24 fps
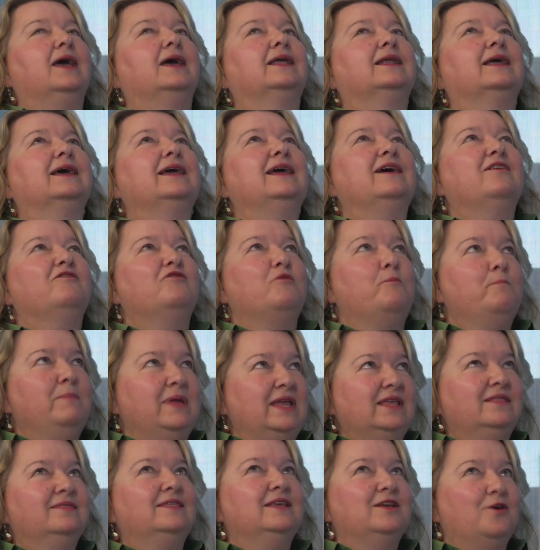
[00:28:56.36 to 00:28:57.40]
And I have
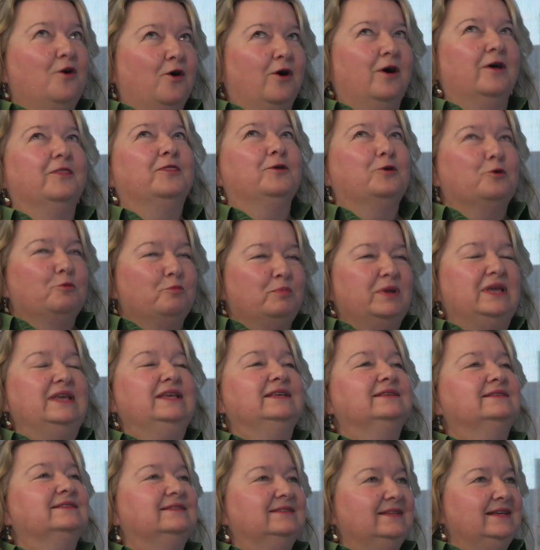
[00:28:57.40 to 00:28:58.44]

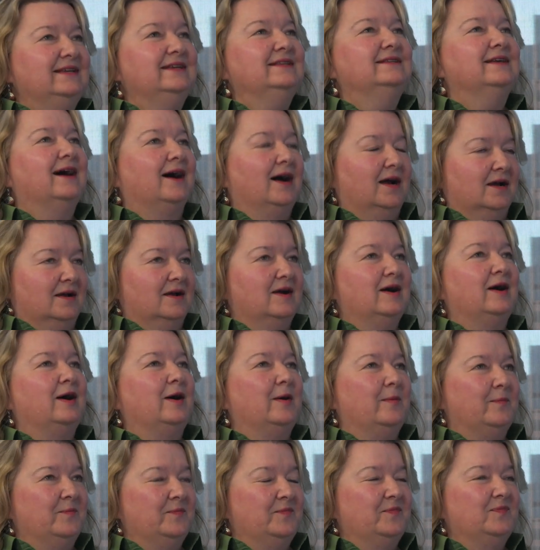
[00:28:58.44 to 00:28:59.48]

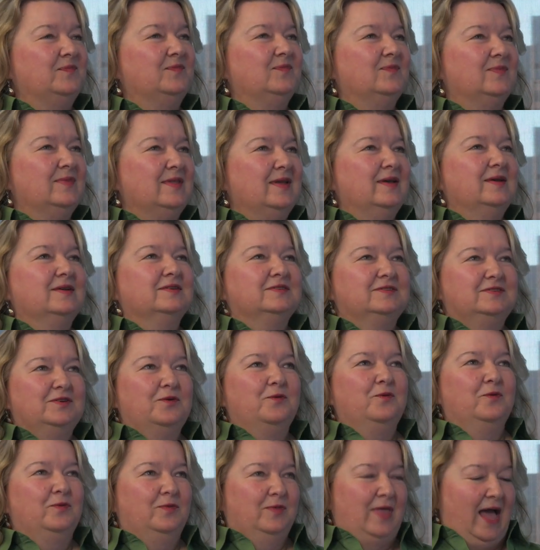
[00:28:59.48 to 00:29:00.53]
meettheauthorpc.com.
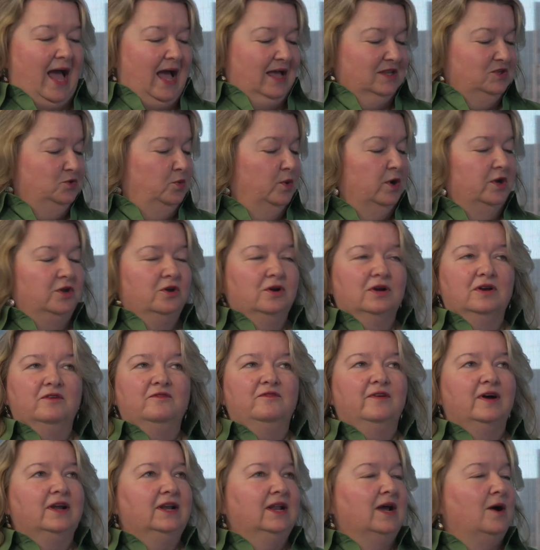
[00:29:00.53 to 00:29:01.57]
So that's where you're
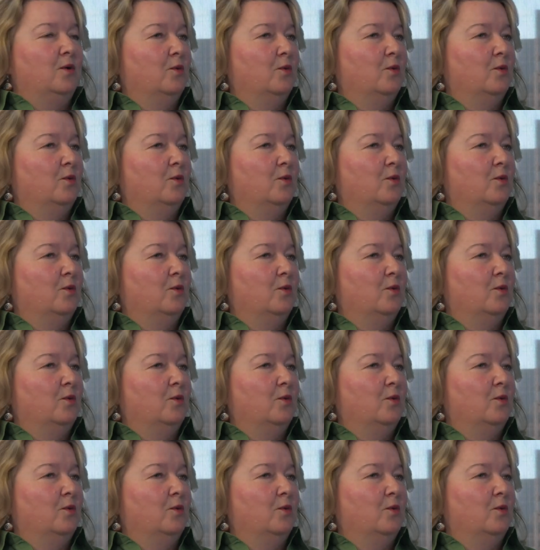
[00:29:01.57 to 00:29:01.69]
going to find